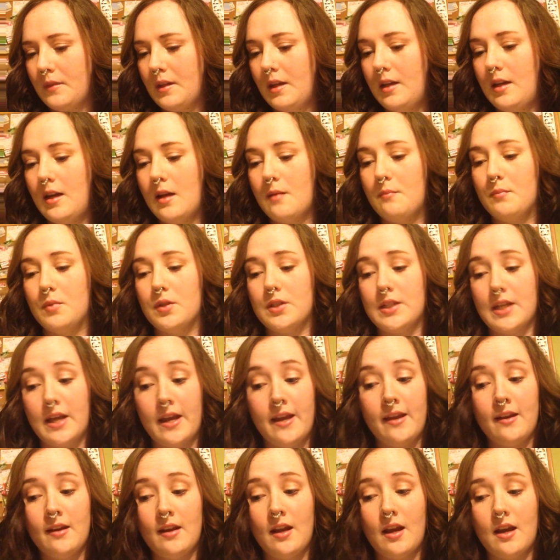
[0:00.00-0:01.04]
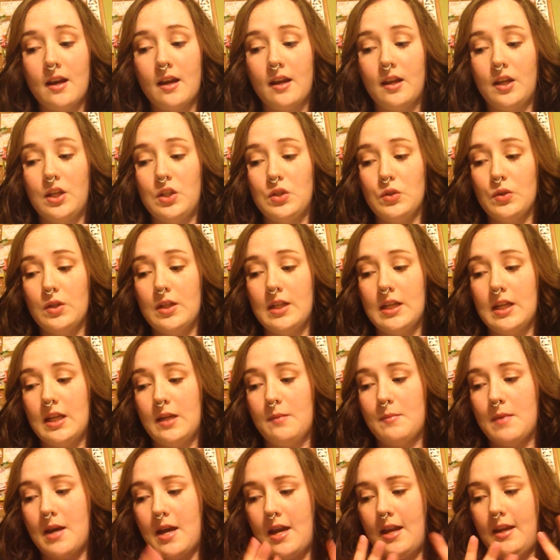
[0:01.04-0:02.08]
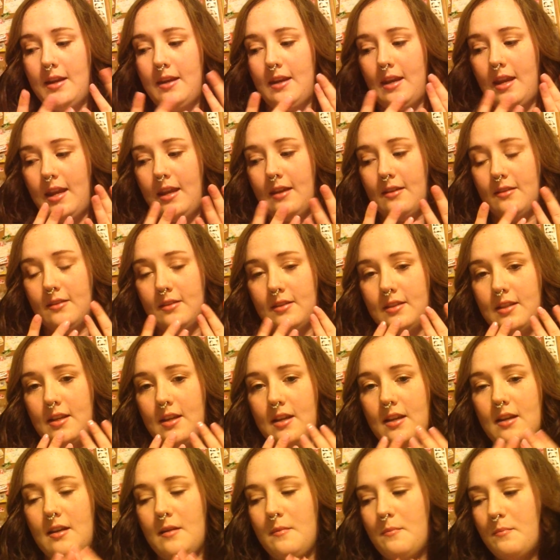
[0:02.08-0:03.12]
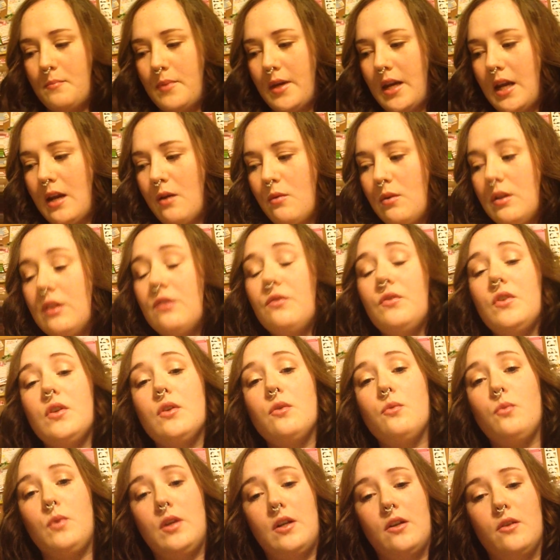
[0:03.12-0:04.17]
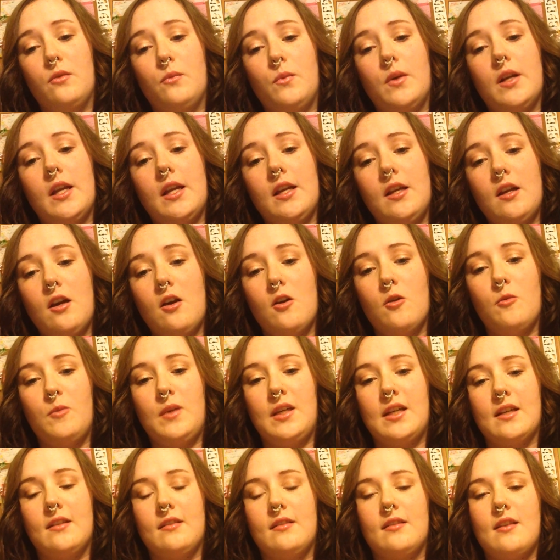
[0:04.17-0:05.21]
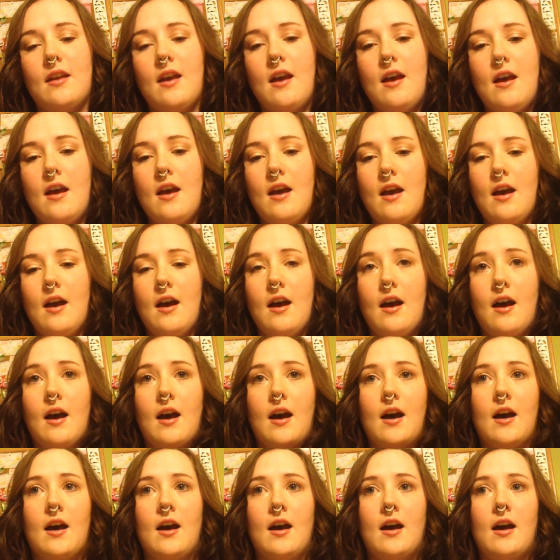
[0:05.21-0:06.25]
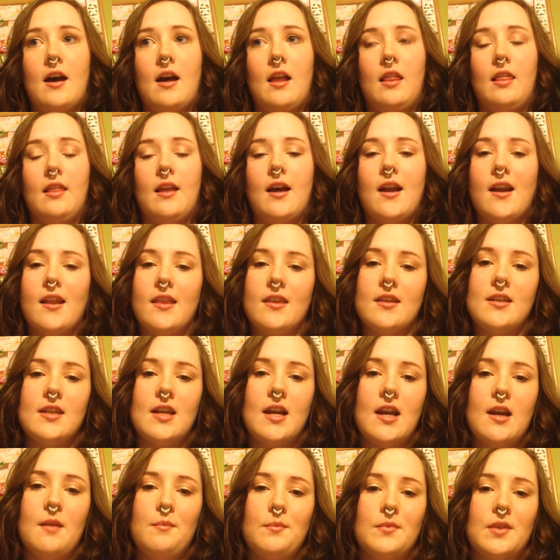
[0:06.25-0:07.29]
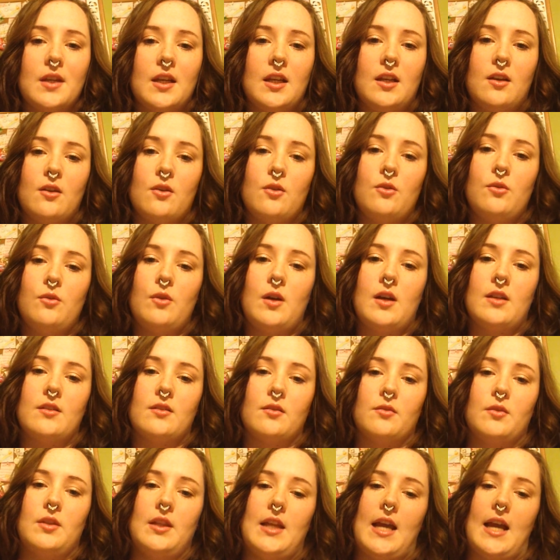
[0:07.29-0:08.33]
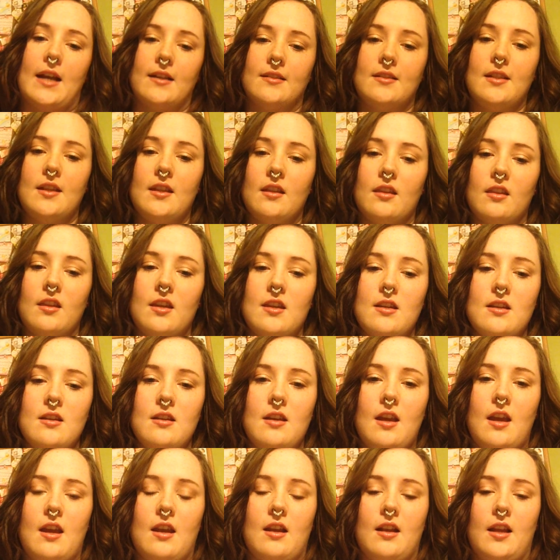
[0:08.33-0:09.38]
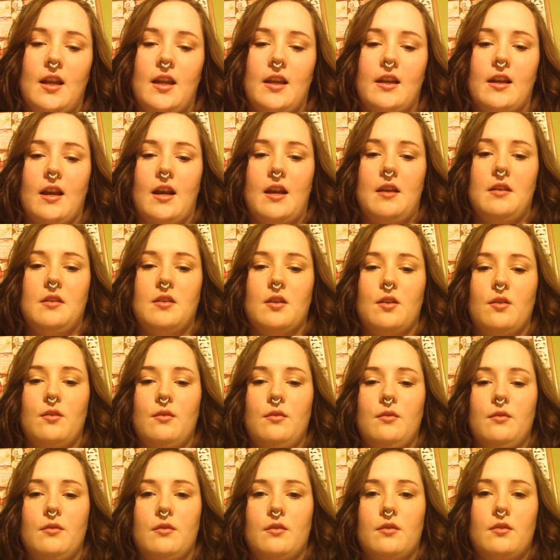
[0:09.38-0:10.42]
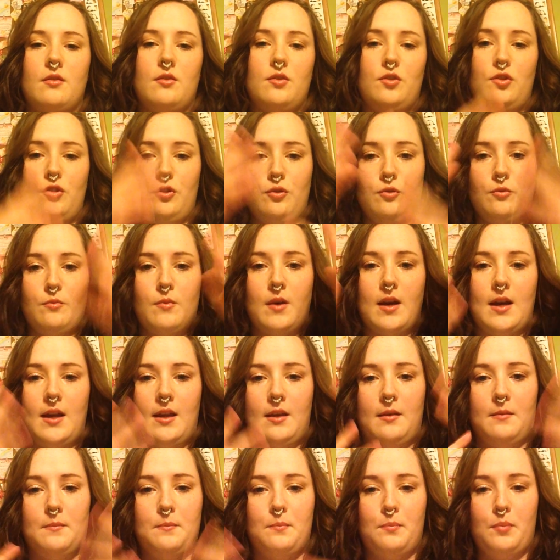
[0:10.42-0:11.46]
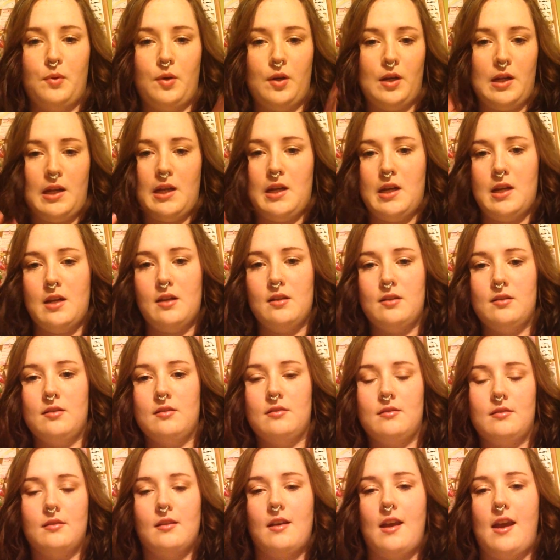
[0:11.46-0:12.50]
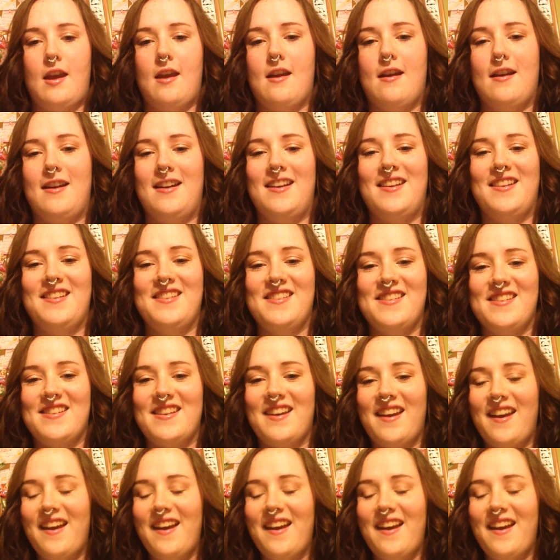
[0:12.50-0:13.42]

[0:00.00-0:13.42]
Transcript: Number 10, I enjoy getting my nails done, but I always feel weird when I go because a lot of the times I go as a relaxing thing, and like I don't do my prettiness, and